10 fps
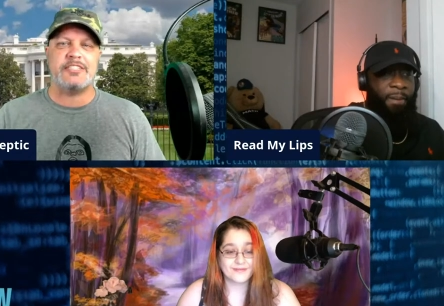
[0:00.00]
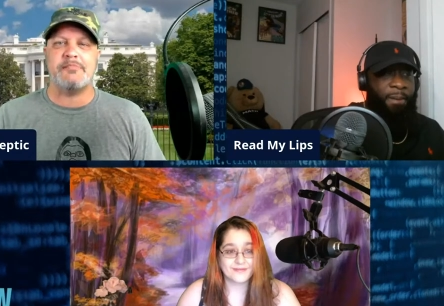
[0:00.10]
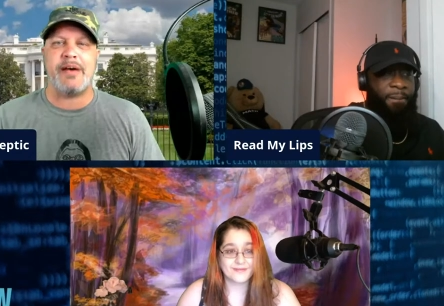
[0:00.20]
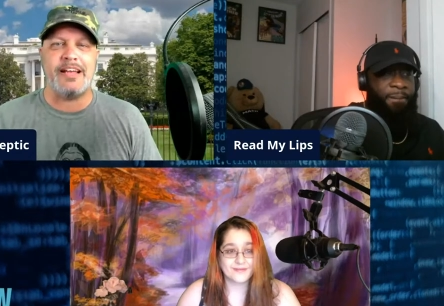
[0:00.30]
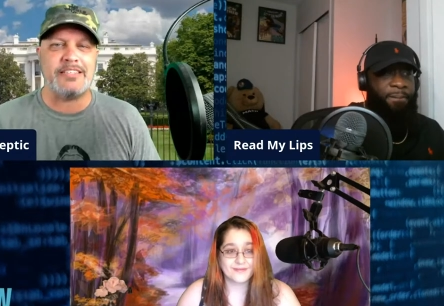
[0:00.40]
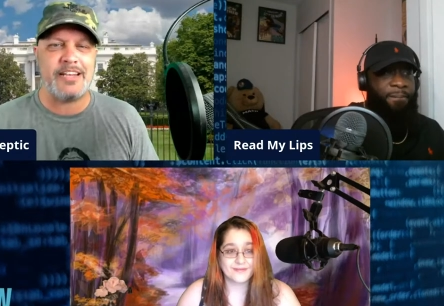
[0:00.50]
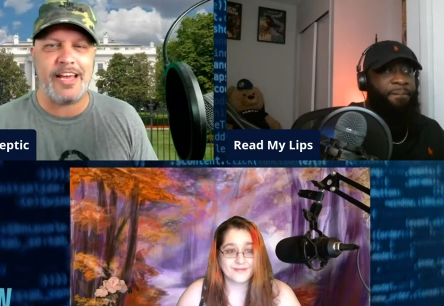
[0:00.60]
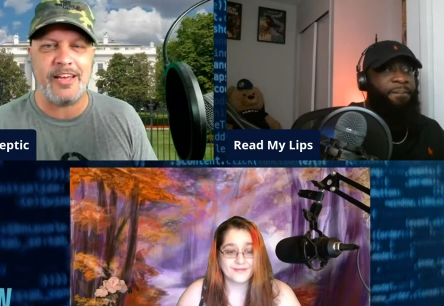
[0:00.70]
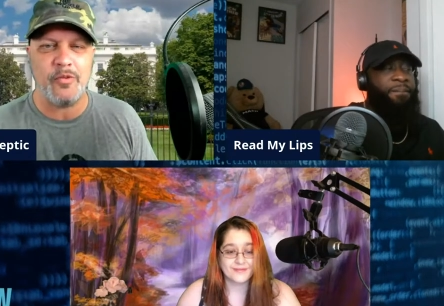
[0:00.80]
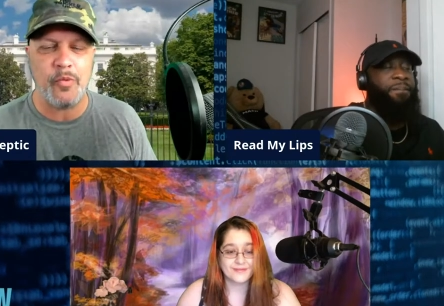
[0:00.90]
Speaker 1: change some minds
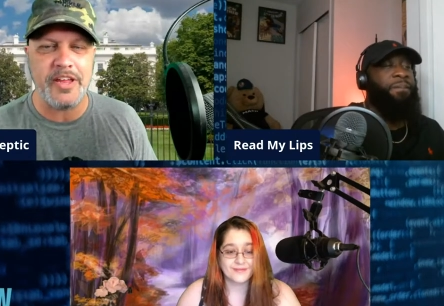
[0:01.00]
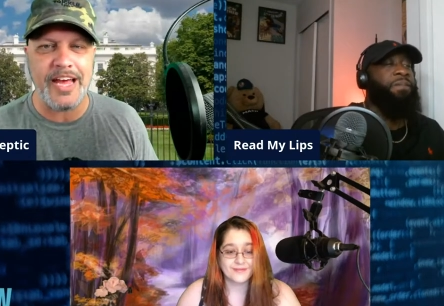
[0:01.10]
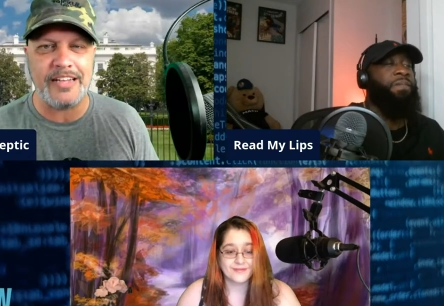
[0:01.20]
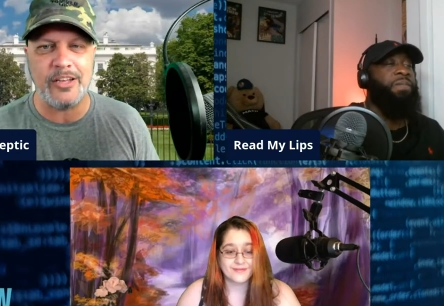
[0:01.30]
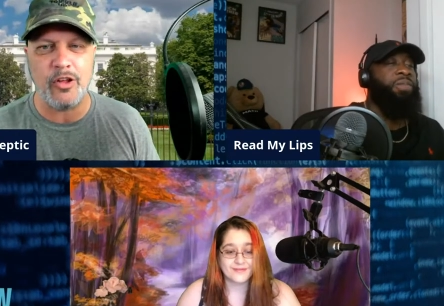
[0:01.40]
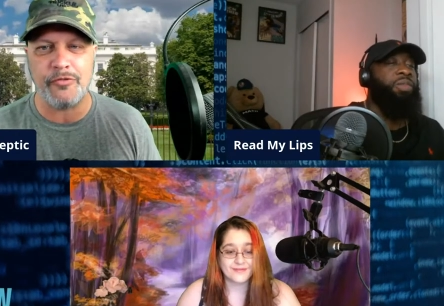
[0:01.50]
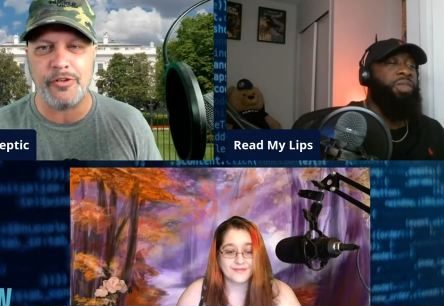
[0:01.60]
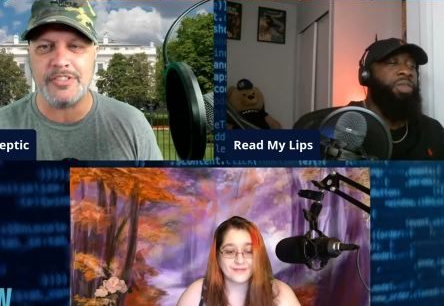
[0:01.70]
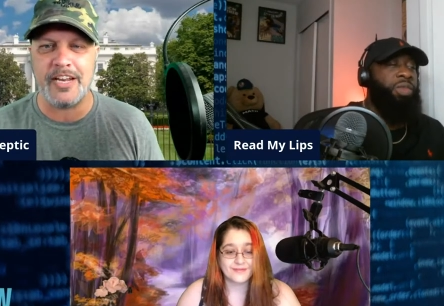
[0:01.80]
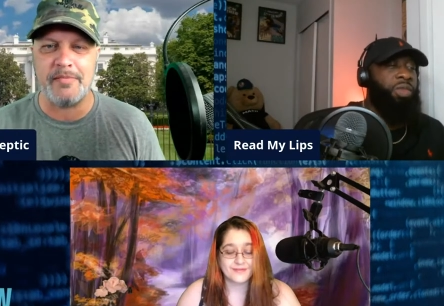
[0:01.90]
tonight. What do you got on the low
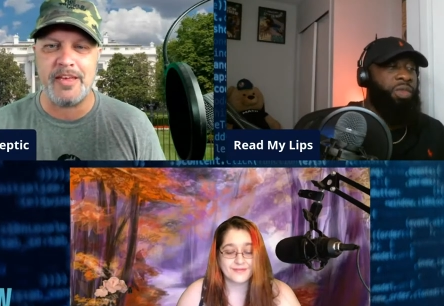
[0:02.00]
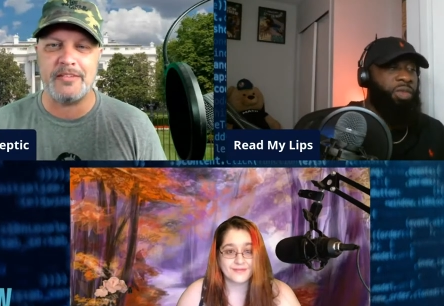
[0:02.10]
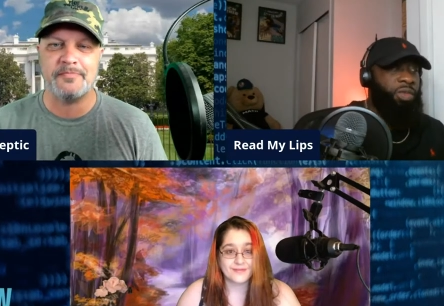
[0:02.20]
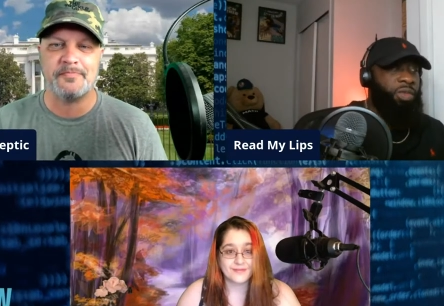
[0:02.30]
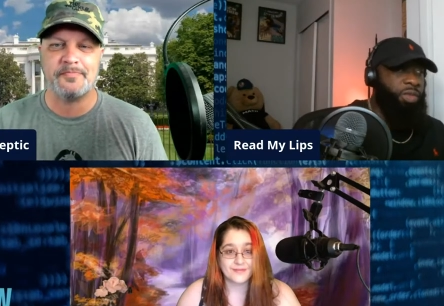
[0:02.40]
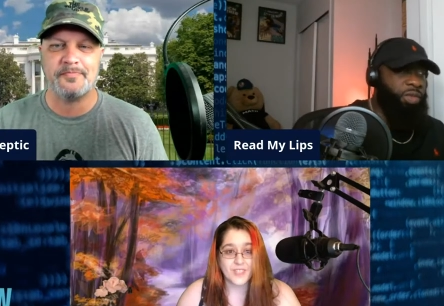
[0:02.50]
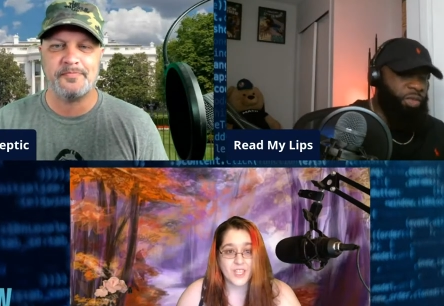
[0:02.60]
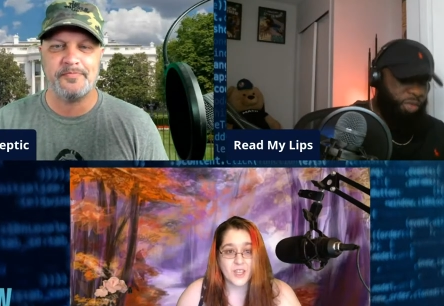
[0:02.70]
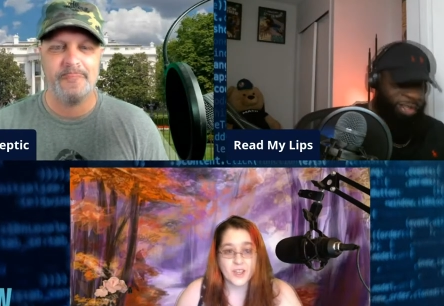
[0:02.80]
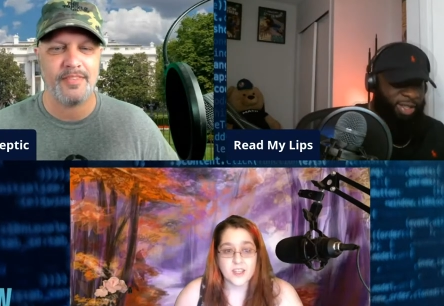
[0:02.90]
for us today, Mia?
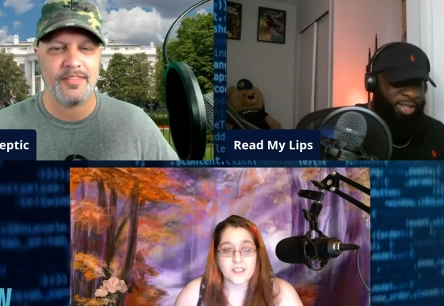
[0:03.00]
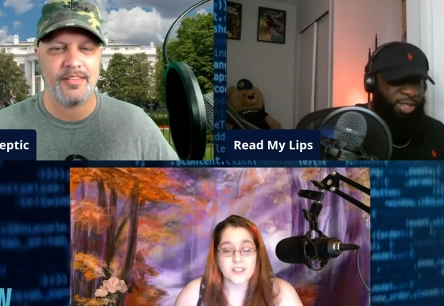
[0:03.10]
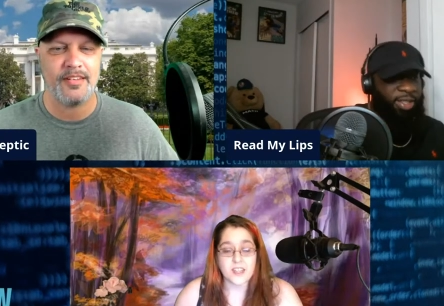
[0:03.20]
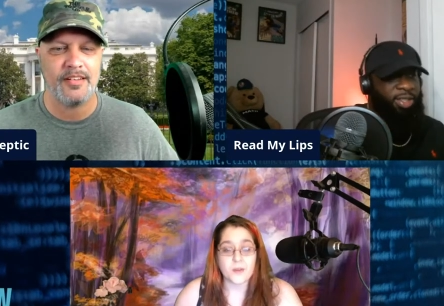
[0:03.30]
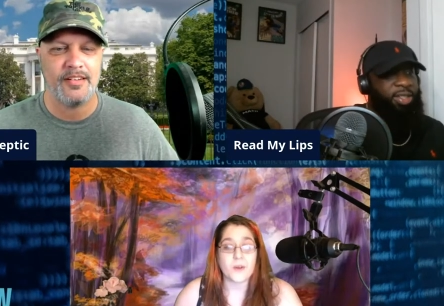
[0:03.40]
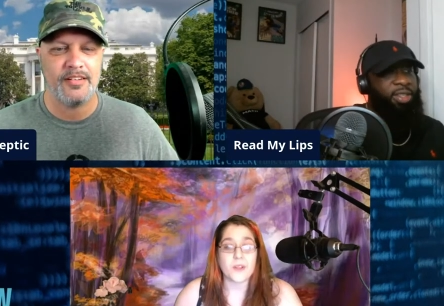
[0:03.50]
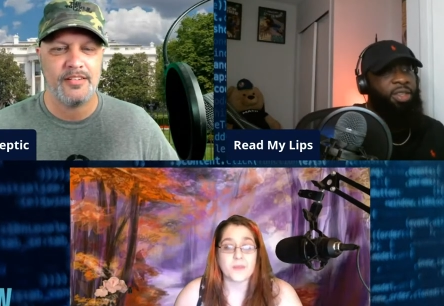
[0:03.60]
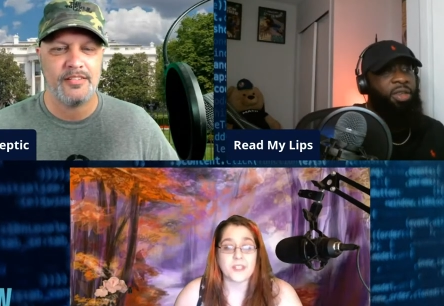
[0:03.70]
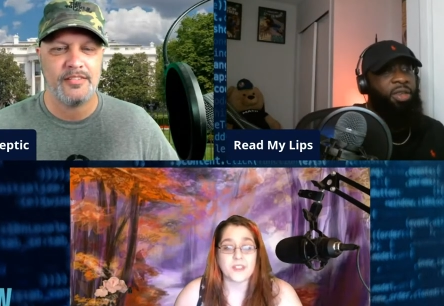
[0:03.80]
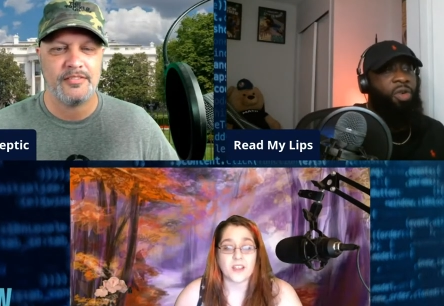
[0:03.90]
Speaker 2: Today we're
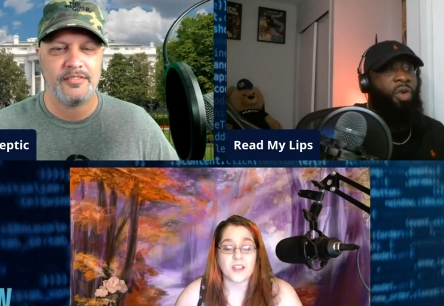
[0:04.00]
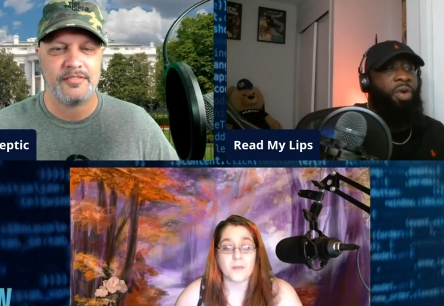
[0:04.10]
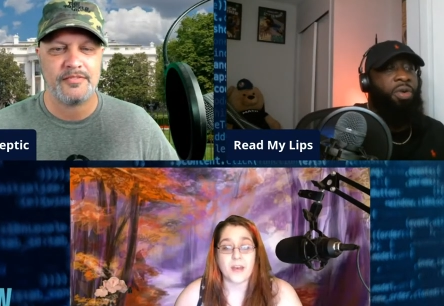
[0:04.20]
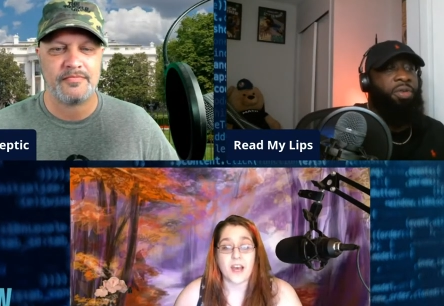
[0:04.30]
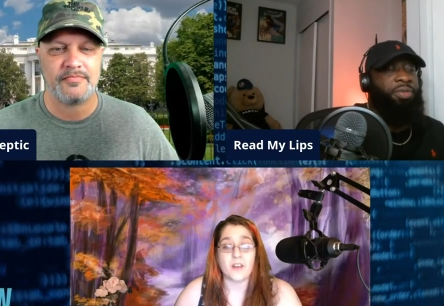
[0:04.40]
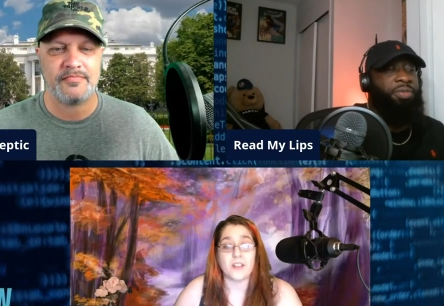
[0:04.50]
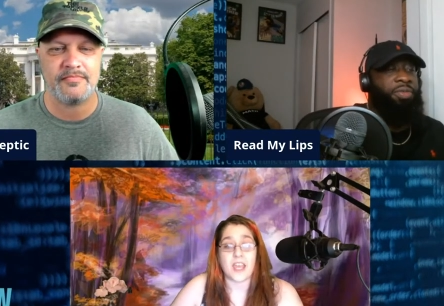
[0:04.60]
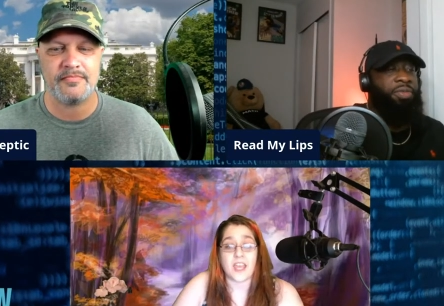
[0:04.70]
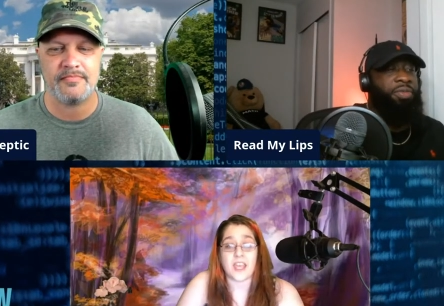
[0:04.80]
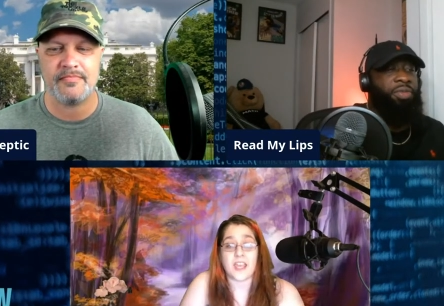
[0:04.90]
going to be talking
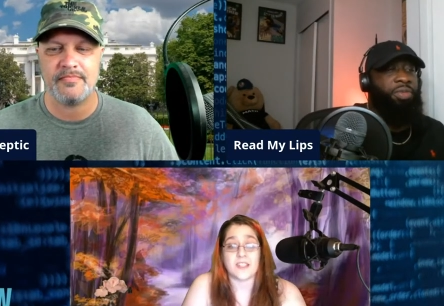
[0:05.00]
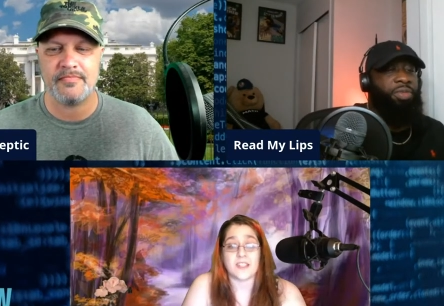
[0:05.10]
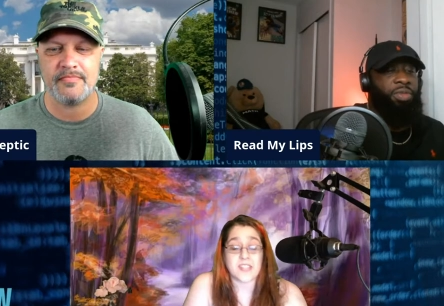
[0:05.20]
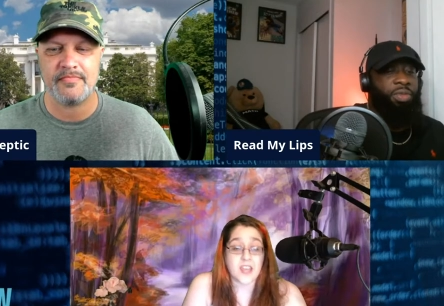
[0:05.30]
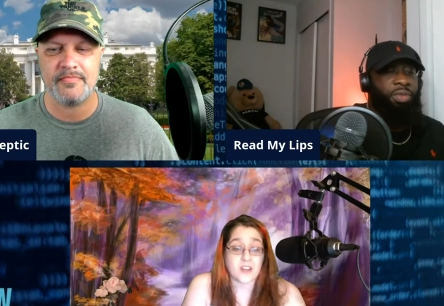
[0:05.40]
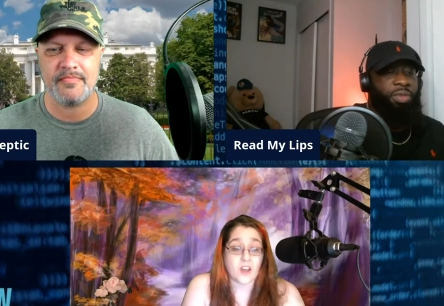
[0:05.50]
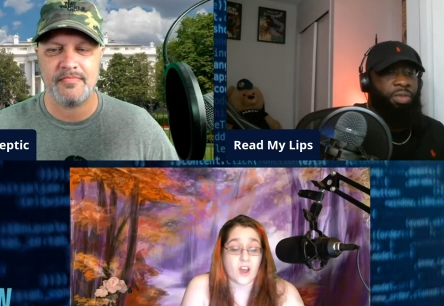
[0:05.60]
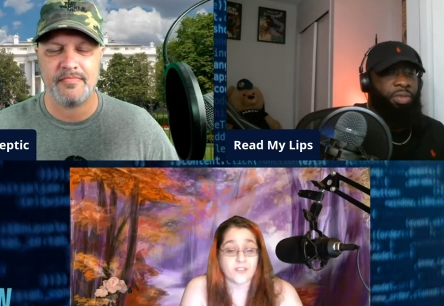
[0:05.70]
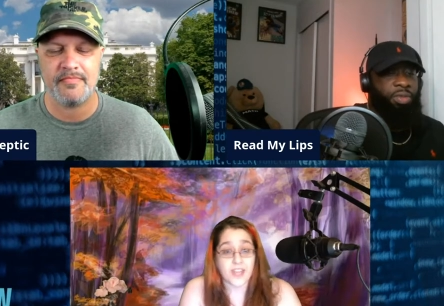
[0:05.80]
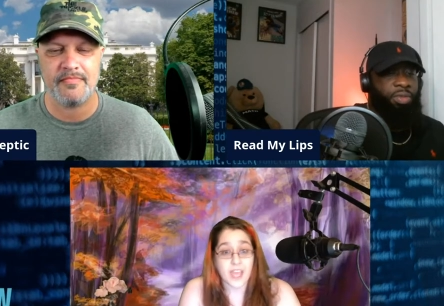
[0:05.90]
about a
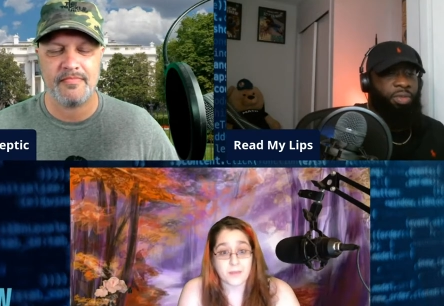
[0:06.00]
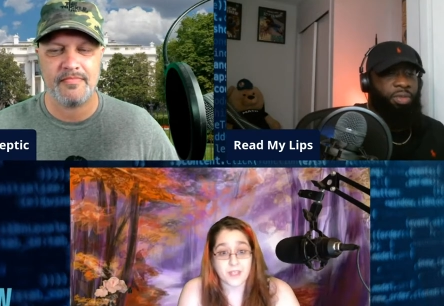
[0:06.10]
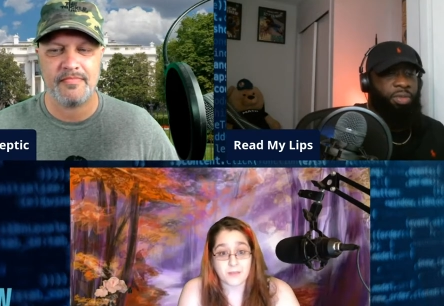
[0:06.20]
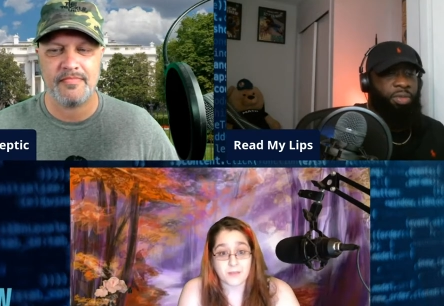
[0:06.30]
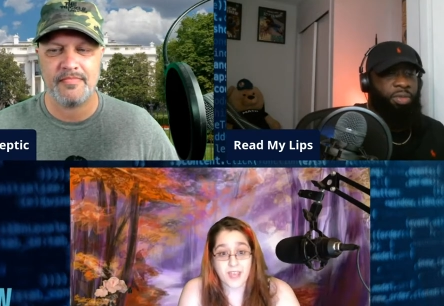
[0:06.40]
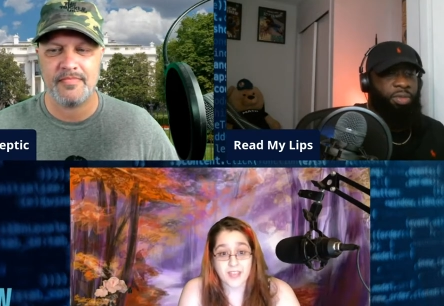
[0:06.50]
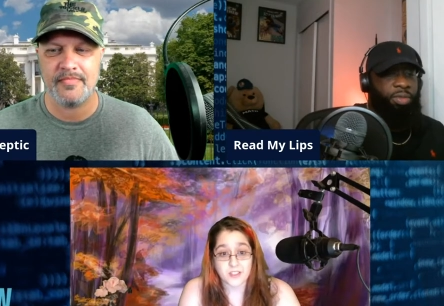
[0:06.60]
standoff that happened in